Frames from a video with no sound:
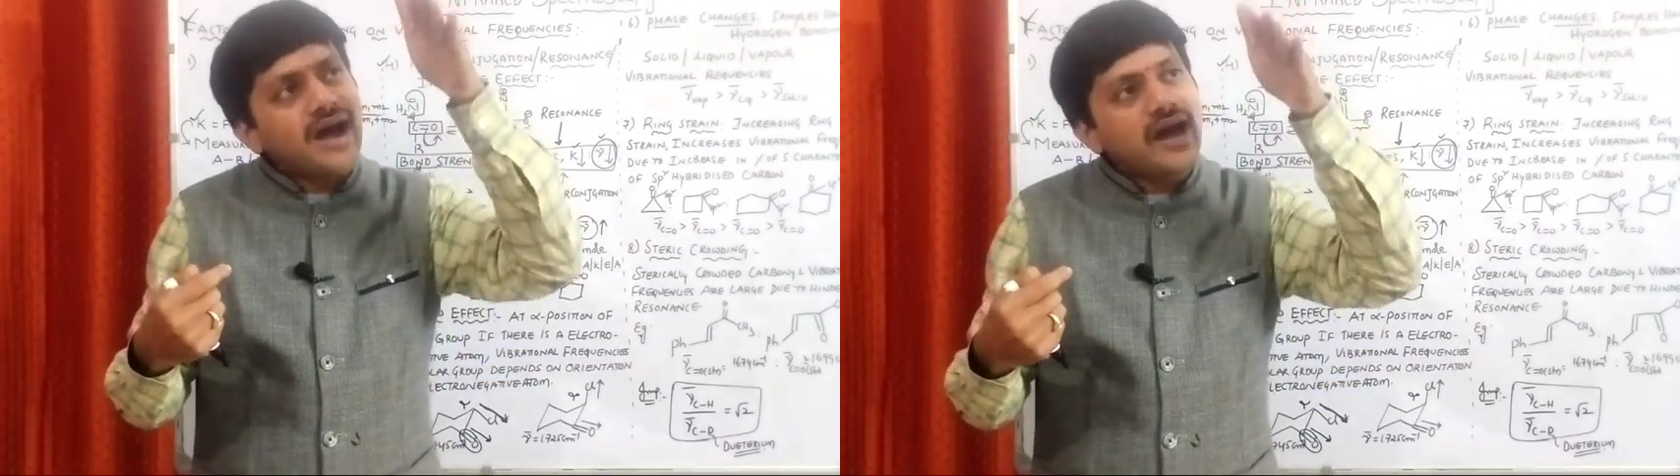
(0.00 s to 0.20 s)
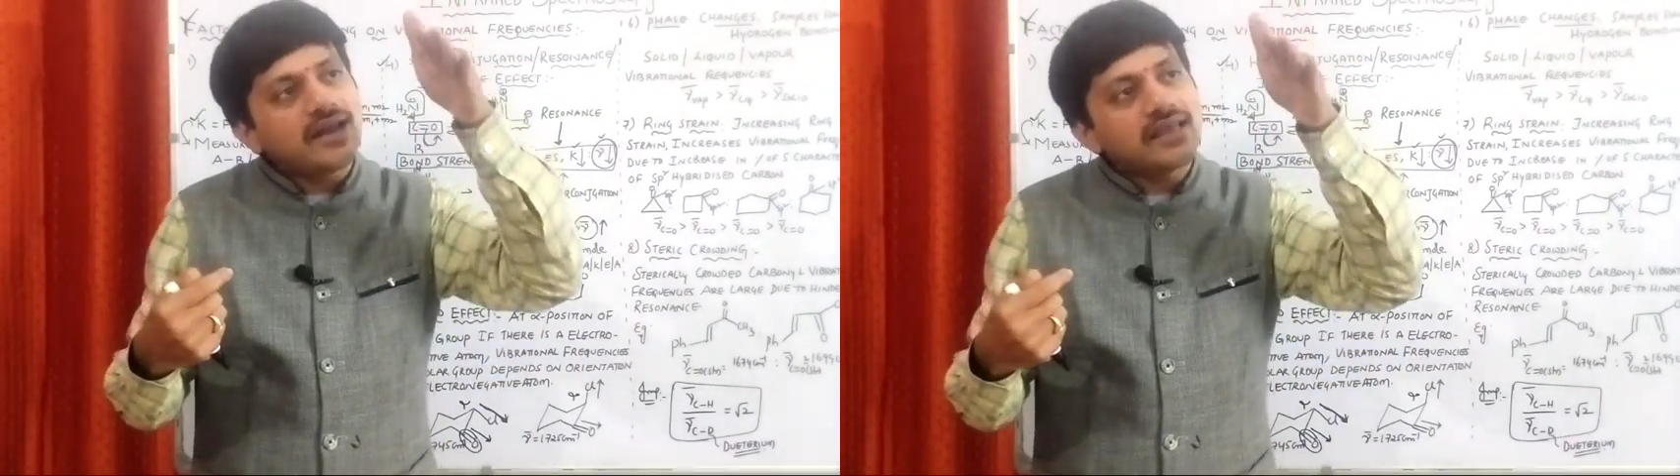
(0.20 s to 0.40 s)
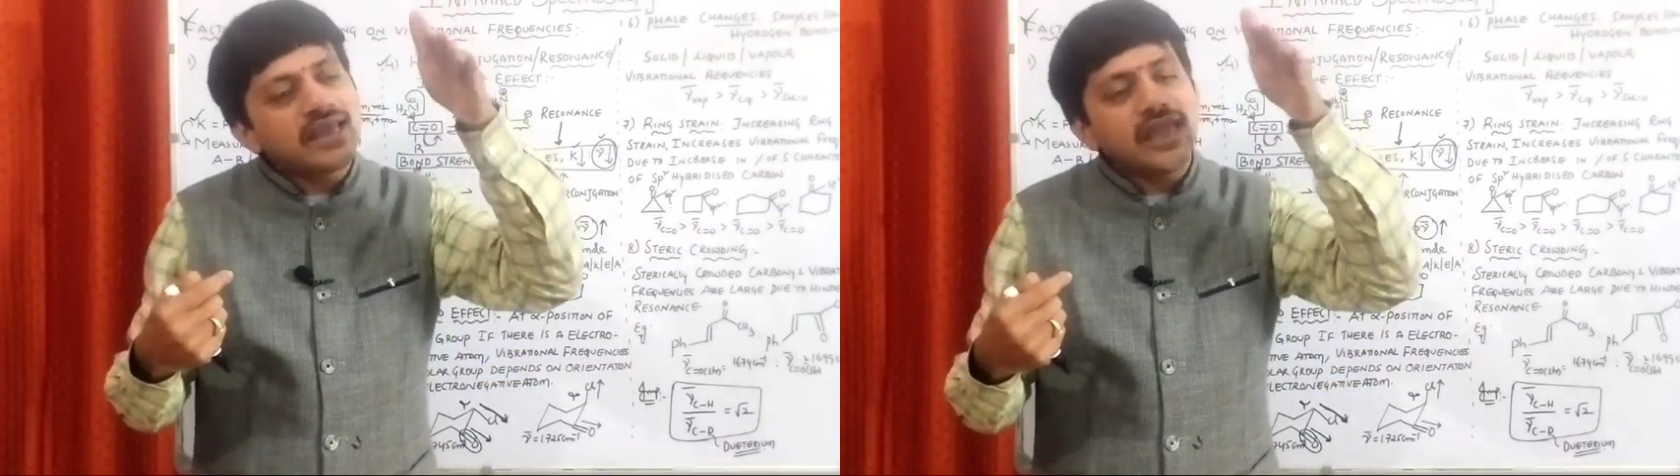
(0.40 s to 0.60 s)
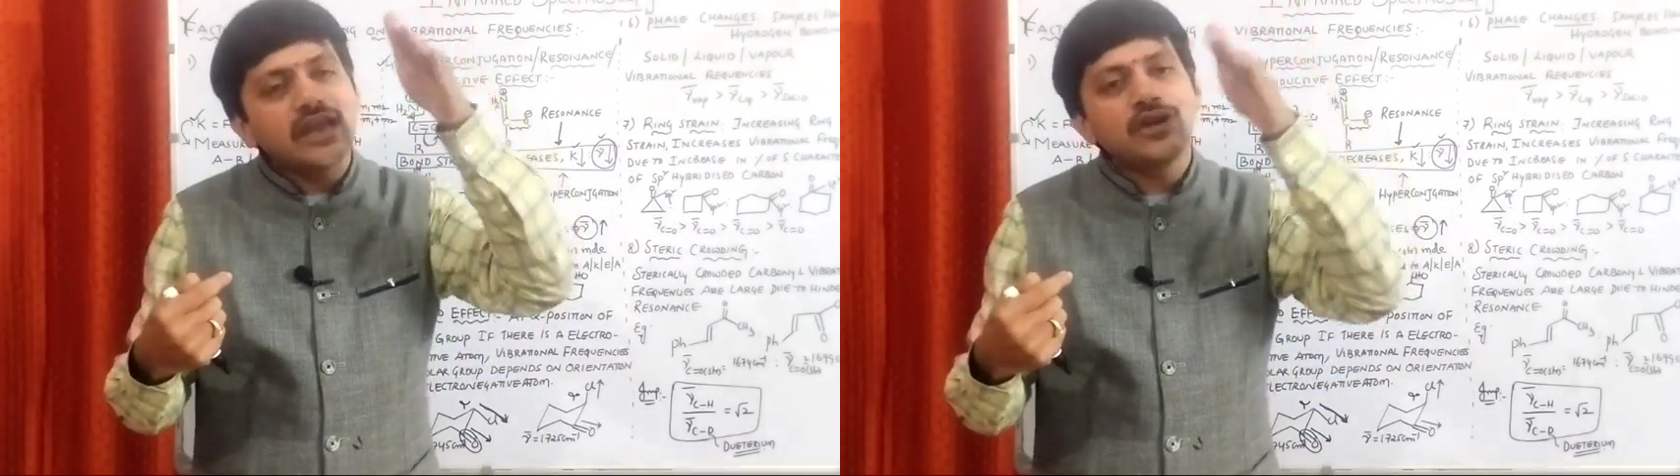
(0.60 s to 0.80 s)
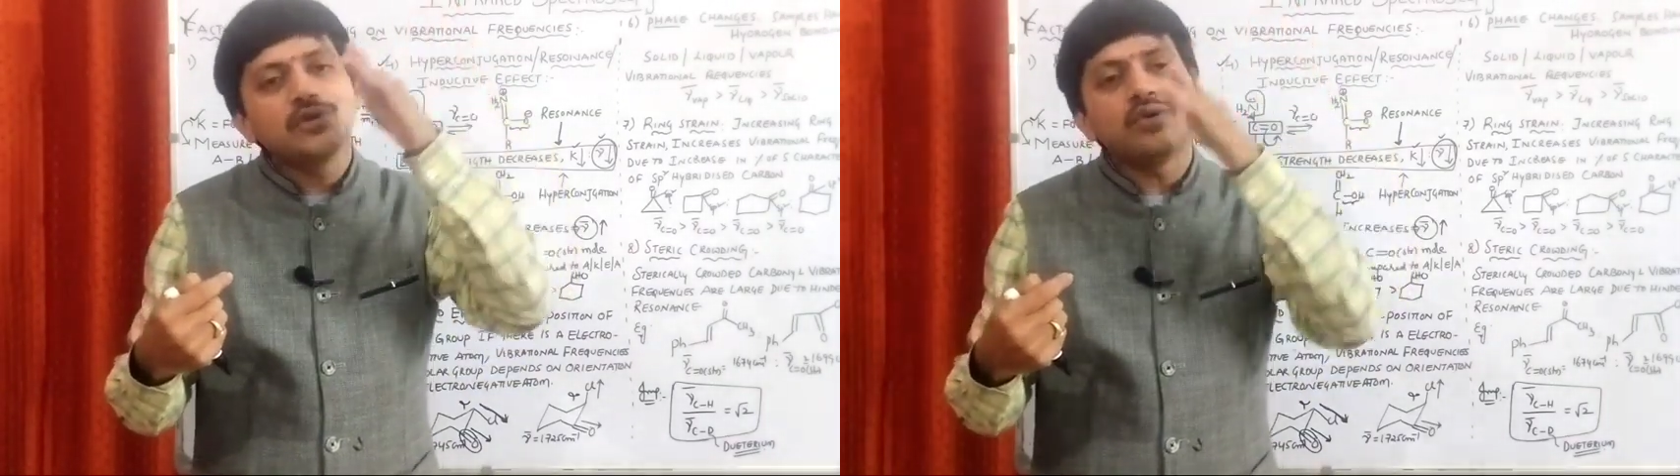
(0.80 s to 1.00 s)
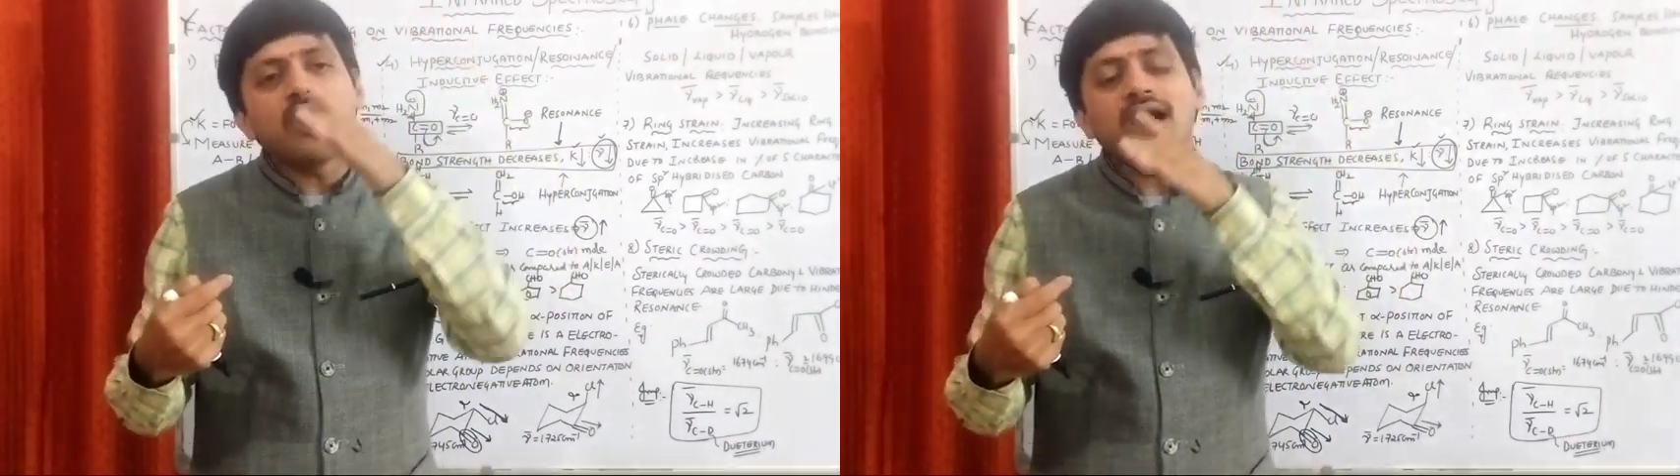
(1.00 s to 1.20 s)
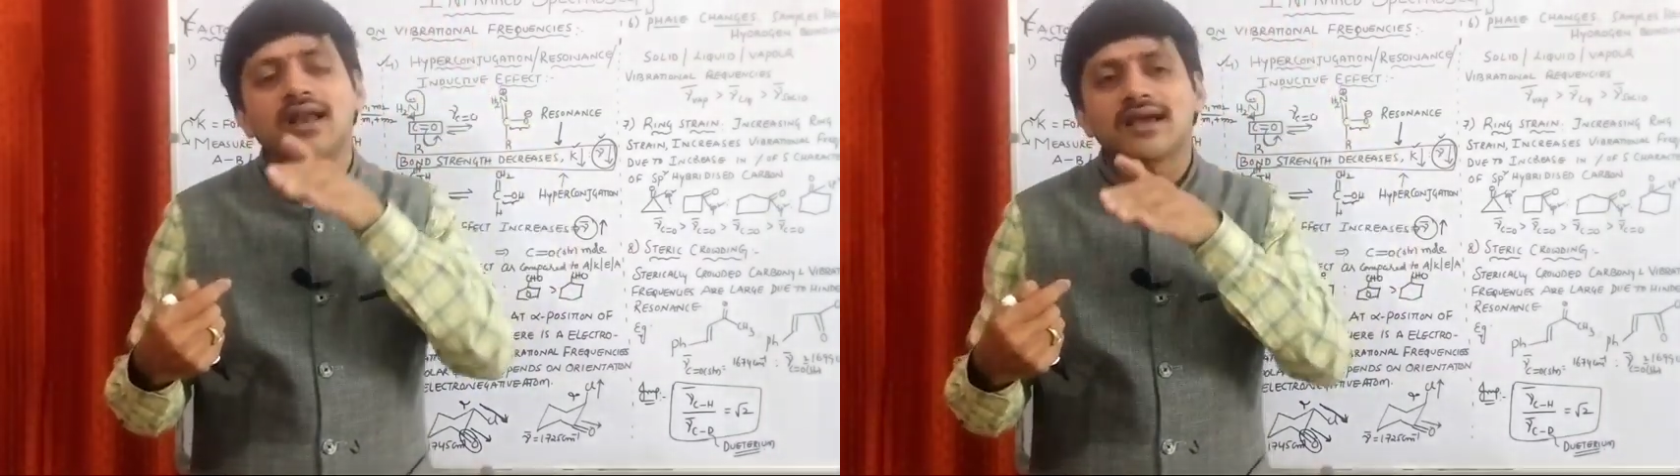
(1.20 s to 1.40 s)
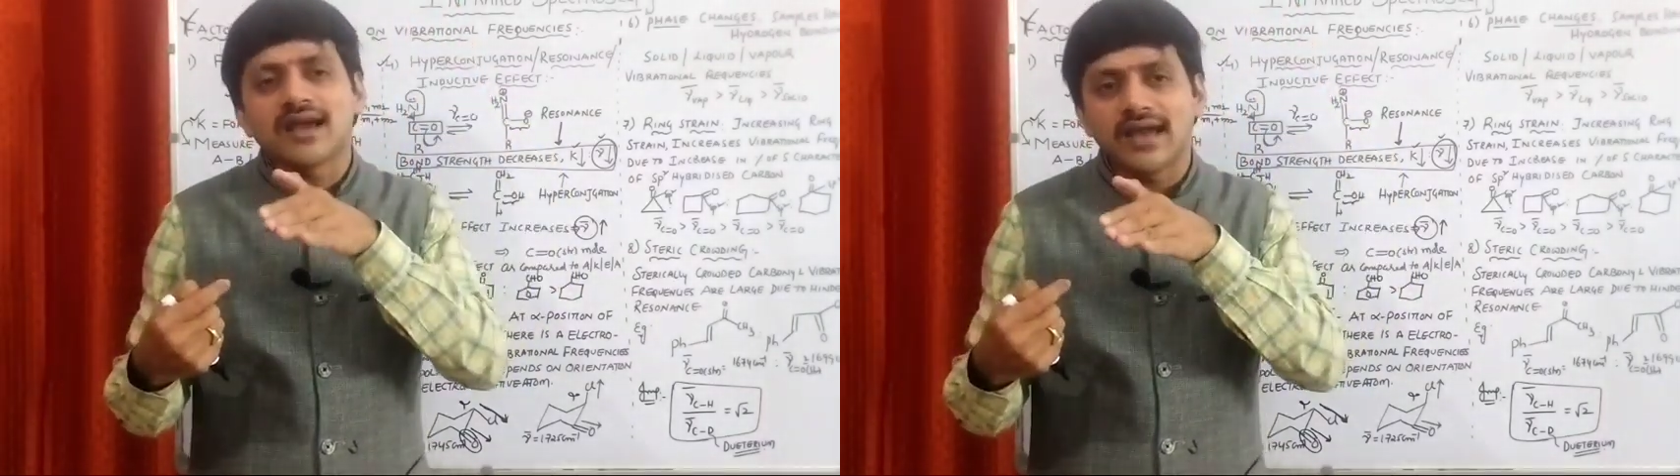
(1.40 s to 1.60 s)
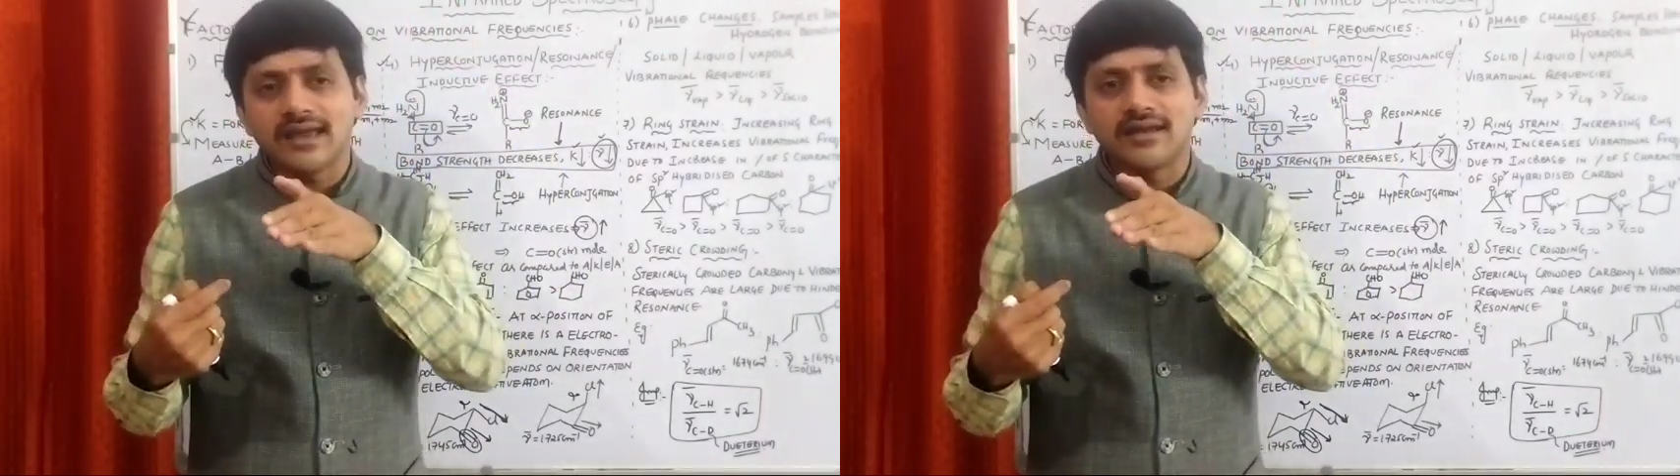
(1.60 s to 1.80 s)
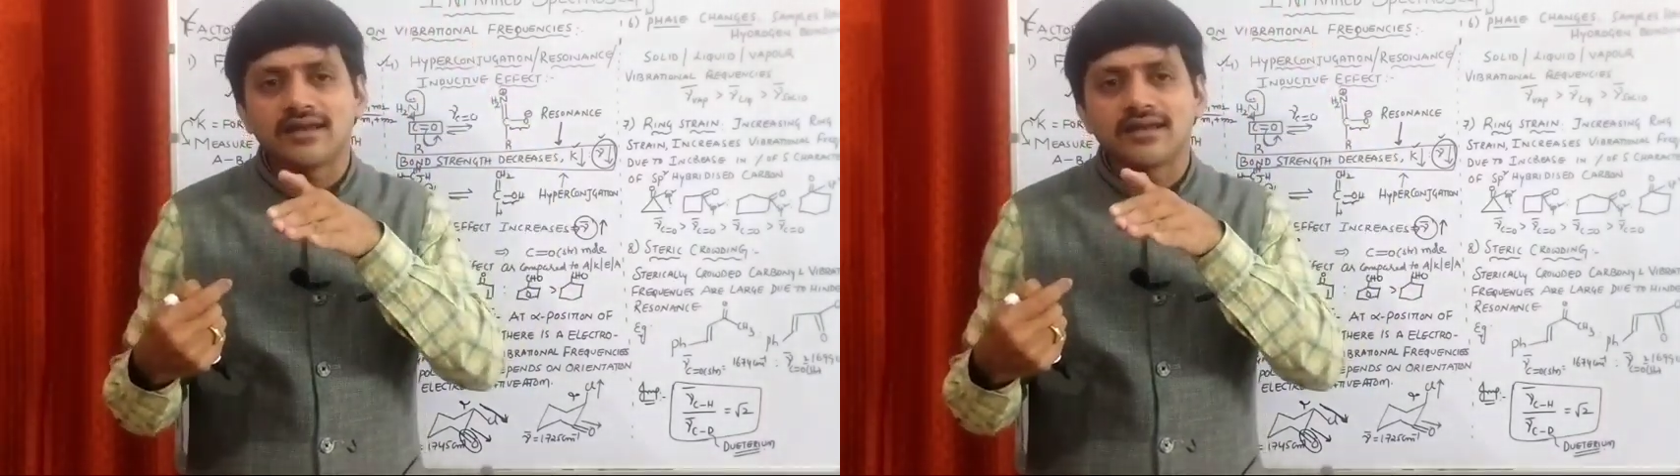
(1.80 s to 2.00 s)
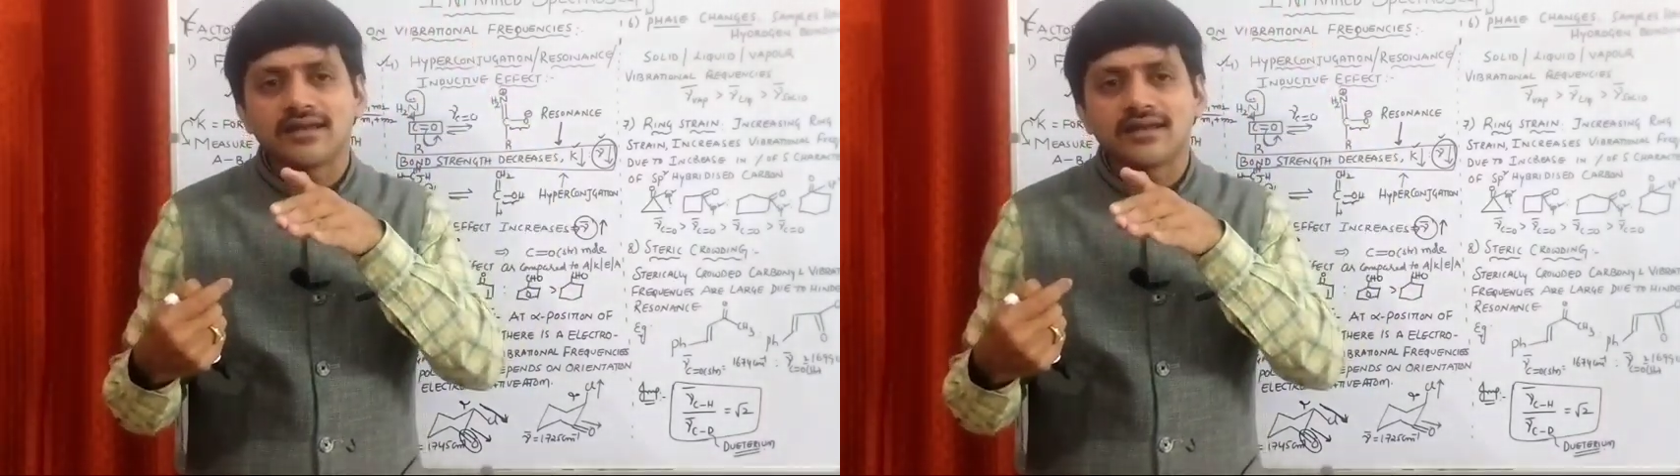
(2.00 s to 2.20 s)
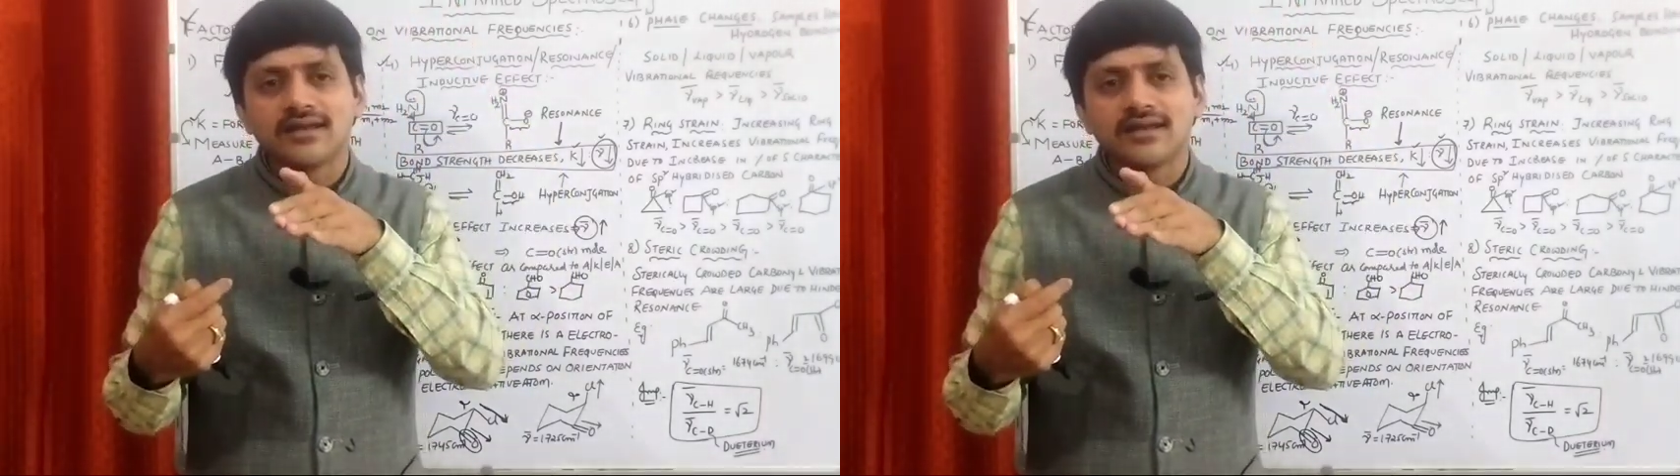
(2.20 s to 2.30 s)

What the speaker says: alkane to alkyne,